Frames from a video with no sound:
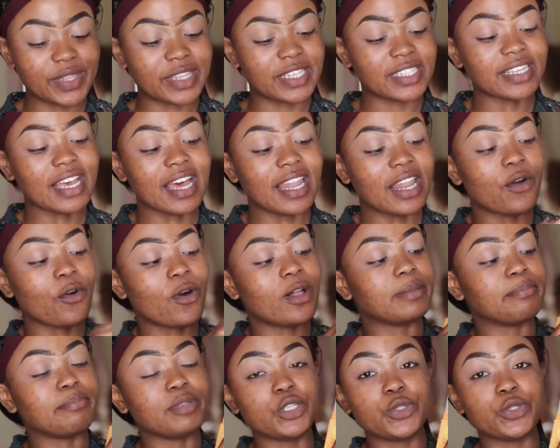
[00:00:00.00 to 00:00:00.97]
this color
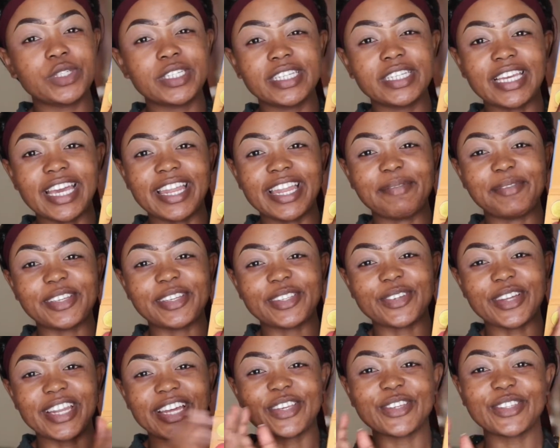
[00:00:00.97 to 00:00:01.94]
called Beauty, and I'm just
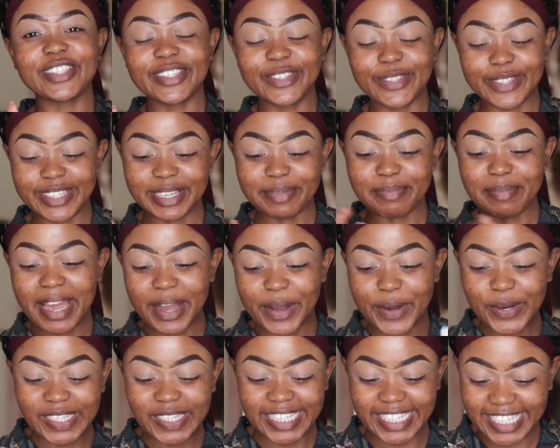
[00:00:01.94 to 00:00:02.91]
gonna use it to set my
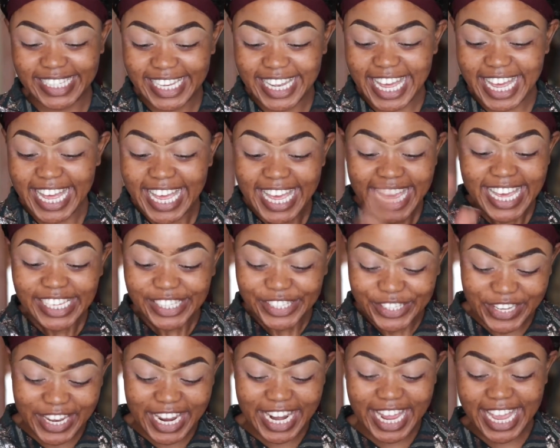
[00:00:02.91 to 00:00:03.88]
concealer
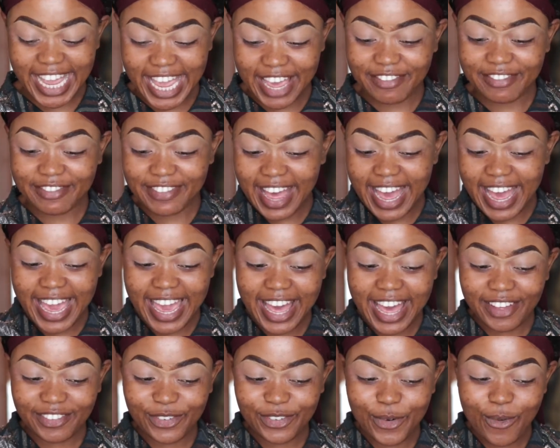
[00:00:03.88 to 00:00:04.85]
so that I
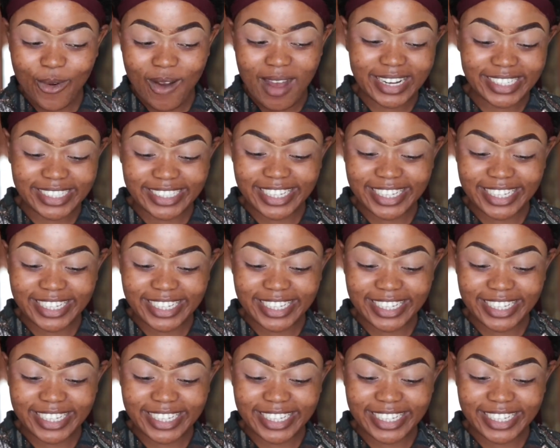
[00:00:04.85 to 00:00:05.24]
have one